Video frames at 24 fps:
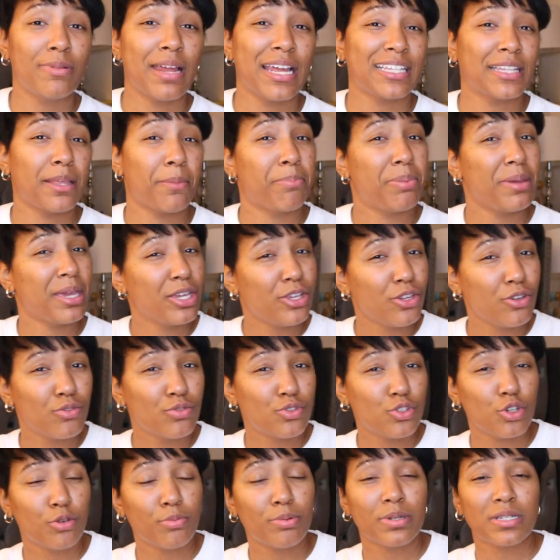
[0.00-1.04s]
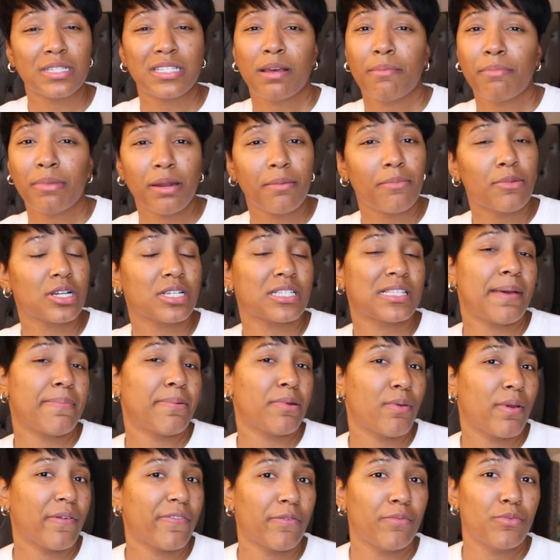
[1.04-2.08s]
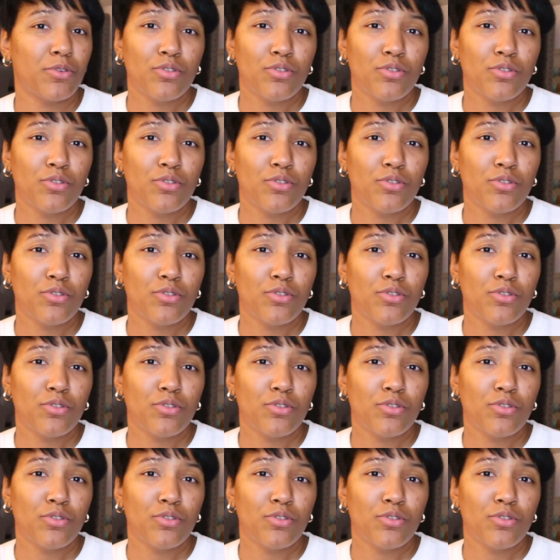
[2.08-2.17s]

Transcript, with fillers: Like the big YouTubers, some of them are stepping away from